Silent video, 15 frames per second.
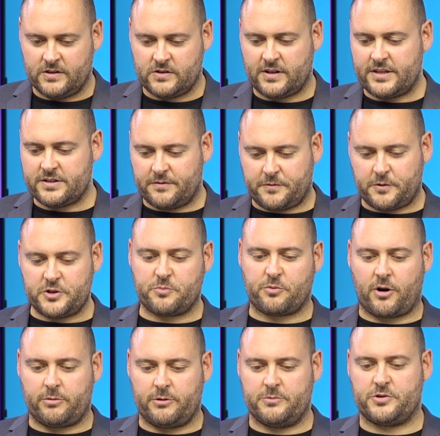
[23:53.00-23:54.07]
So that's the first
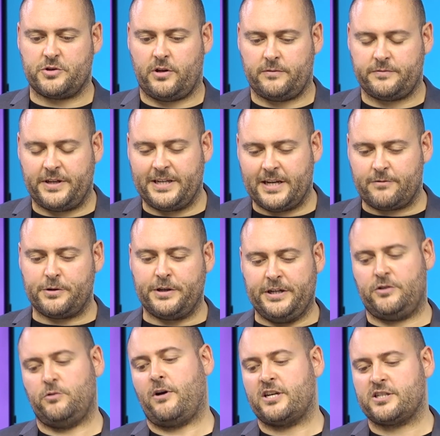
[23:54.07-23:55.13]
problem solved. They never
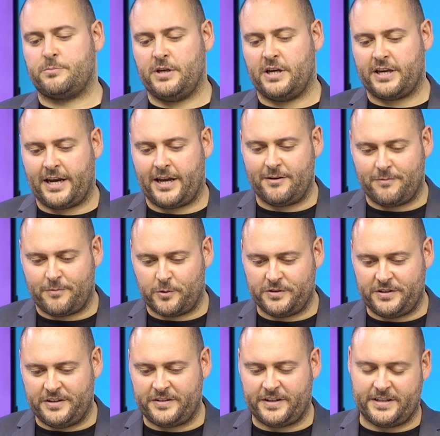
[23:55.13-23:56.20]
need to ask me again for
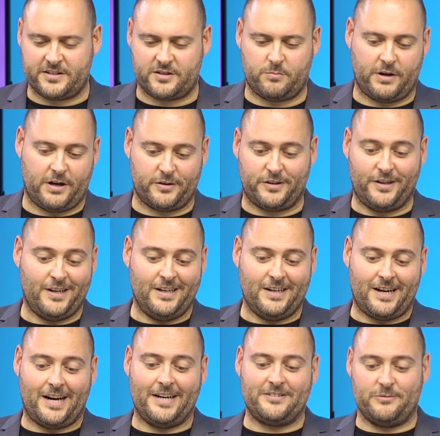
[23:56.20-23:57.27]
details about
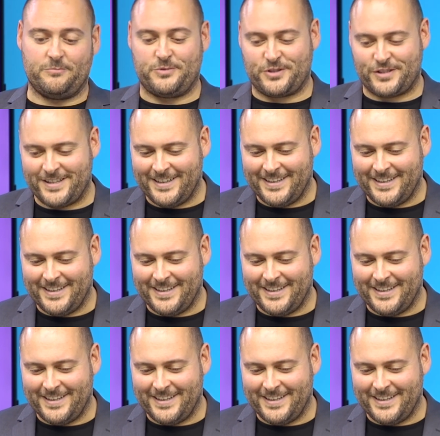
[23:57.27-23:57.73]
items.